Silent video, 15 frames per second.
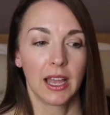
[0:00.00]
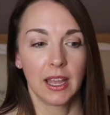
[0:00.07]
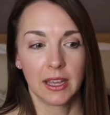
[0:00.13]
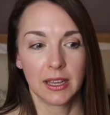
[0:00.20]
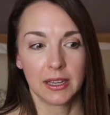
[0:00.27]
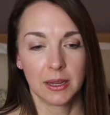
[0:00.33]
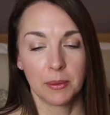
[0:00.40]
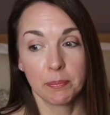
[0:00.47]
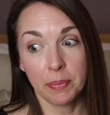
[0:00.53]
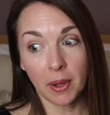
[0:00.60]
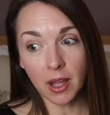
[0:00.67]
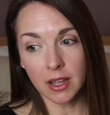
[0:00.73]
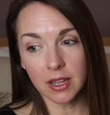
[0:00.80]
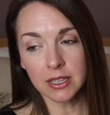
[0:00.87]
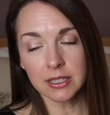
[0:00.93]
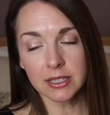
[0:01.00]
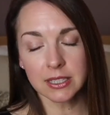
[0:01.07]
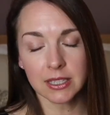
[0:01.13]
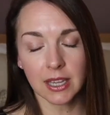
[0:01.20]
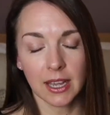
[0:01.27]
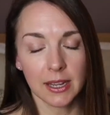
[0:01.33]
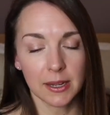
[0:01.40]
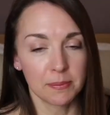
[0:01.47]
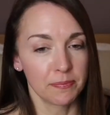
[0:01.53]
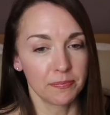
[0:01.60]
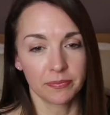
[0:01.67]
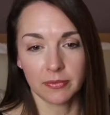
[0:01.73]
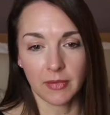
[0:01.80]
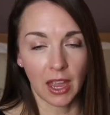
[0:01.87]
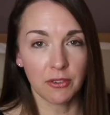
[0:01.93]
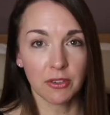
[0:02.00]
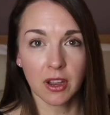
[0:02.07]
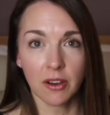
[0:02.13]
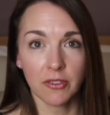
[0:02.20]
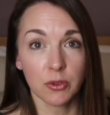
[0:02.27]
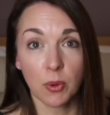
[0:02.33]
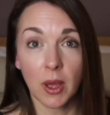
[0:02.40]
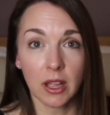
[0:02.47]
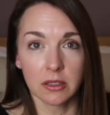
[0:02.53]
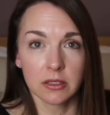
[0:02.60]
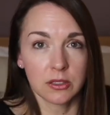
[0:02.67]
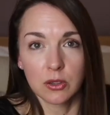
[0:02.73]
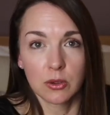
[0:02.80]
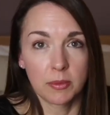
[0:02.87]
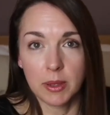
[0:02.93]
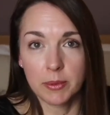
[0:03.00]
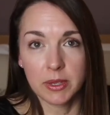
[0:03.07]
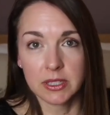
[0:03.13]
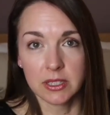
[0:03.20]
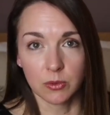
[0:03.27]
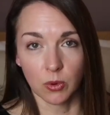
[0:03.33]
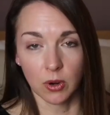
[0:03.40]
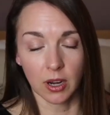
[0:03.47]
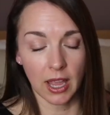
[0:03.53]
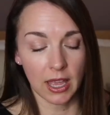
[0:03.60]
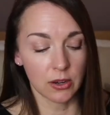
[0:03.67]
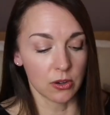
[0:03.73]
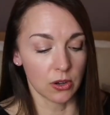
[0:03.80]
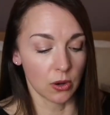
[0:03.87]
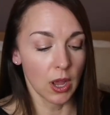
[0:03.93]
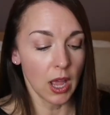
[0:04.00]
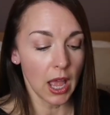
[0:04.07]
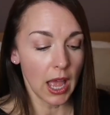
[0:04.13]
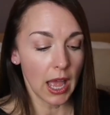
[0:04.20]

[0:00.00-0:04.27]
But I recovered well, so maybe it did work. I don't know.